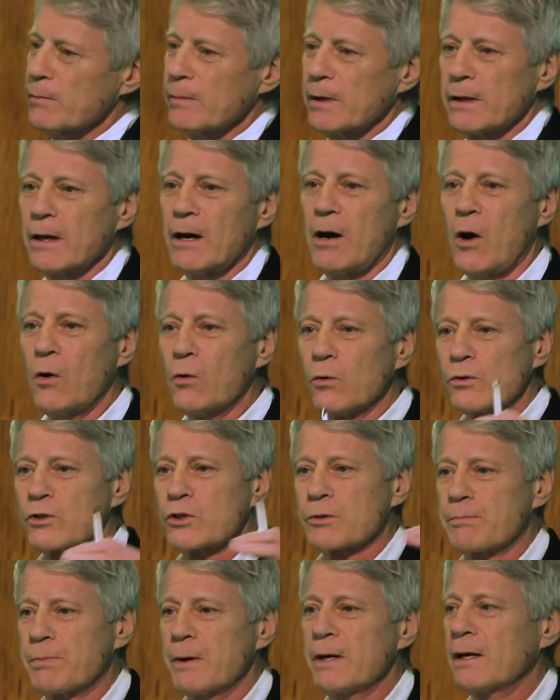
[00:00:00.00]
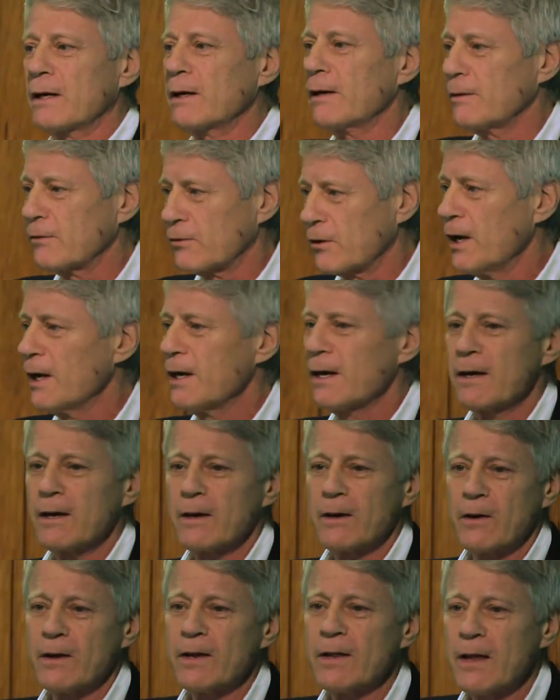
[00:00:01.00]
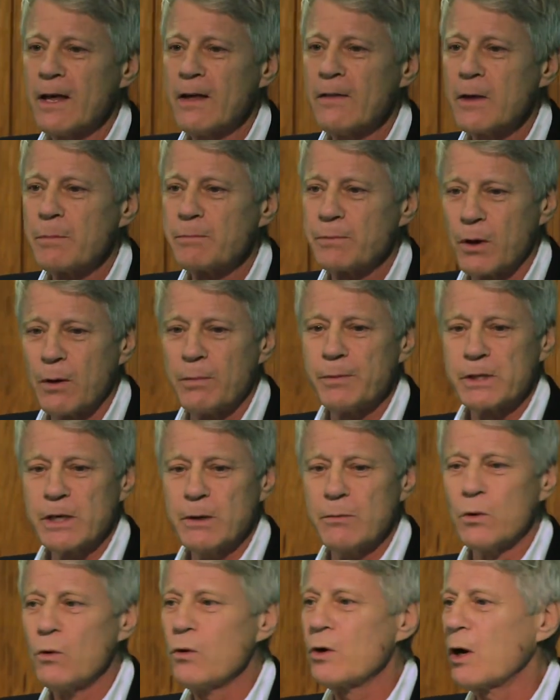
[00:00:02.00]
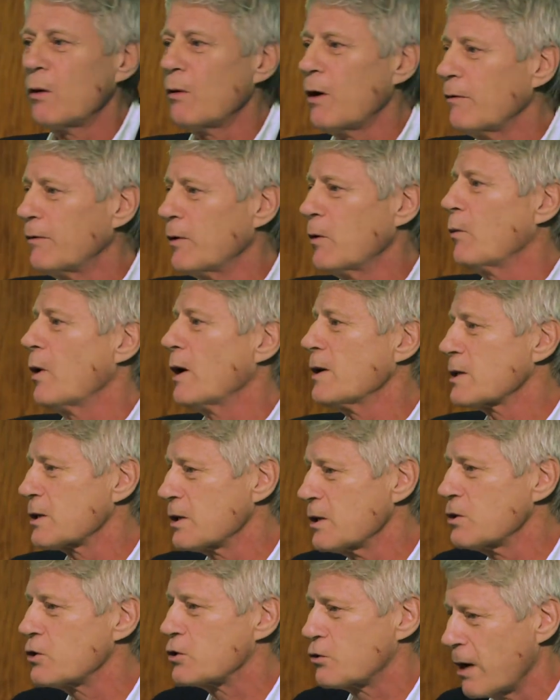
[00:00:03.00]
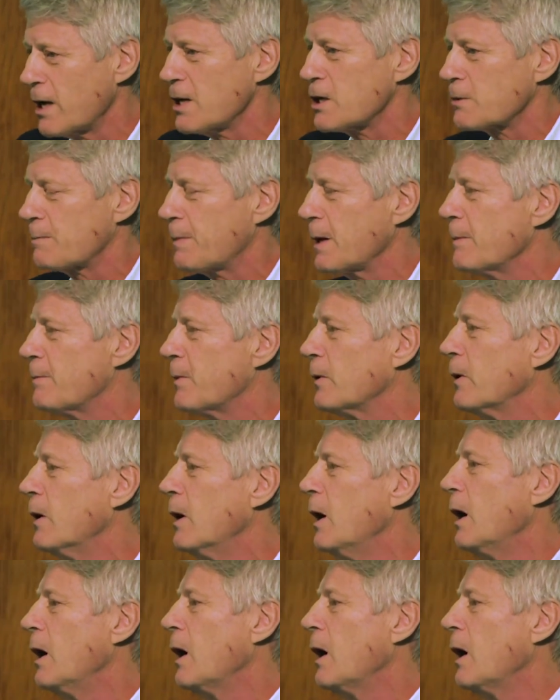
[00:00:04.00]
them and the whole sprinklers uh, in, in, the property will go off at once and drench people.